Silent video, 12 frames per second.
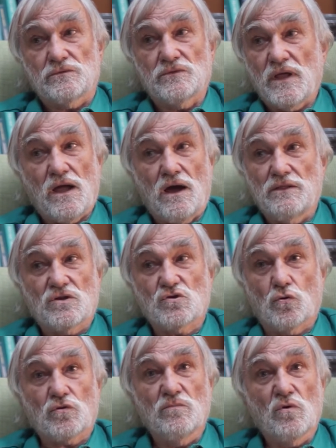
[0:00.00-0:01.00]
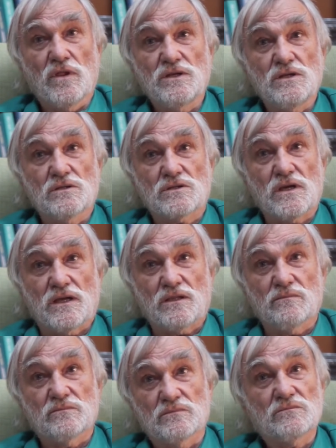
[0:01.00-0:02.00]
they either took them or they didn't take
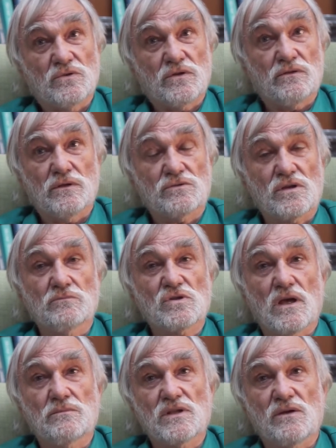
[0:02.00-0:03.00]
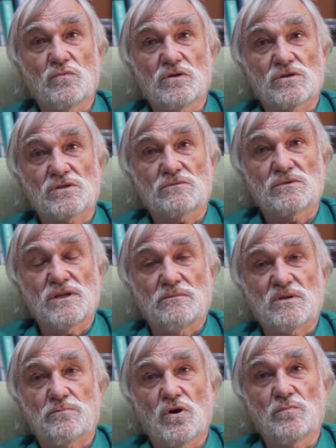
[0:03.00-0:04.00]
them. You know, that sometimes they weren't deemed
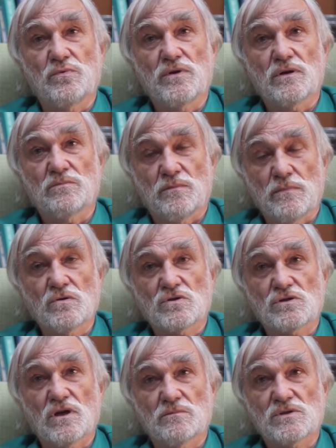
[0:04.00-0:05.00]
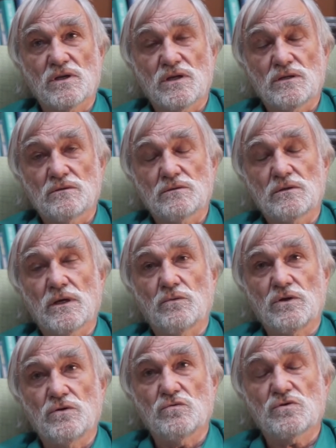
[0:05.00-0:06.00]
appropriate, but most times they were
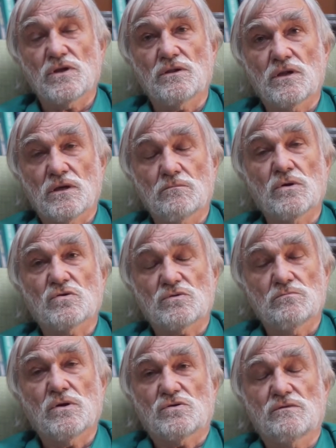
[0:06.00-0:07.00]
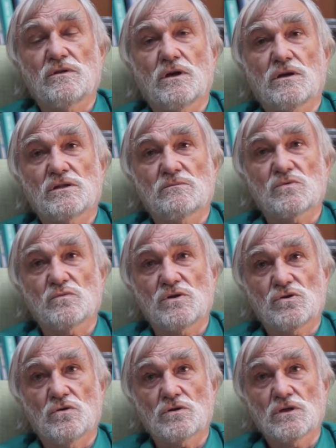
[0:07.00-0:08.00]
used. I think most of the items we
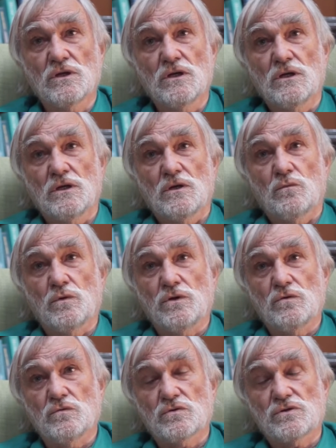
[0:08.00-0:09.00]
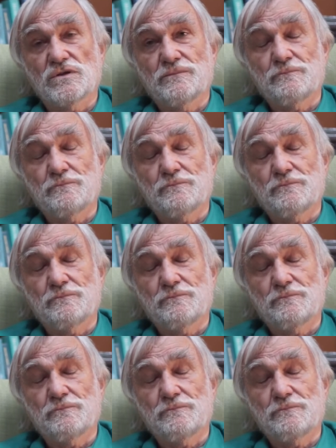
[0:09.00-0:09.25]
shot were used.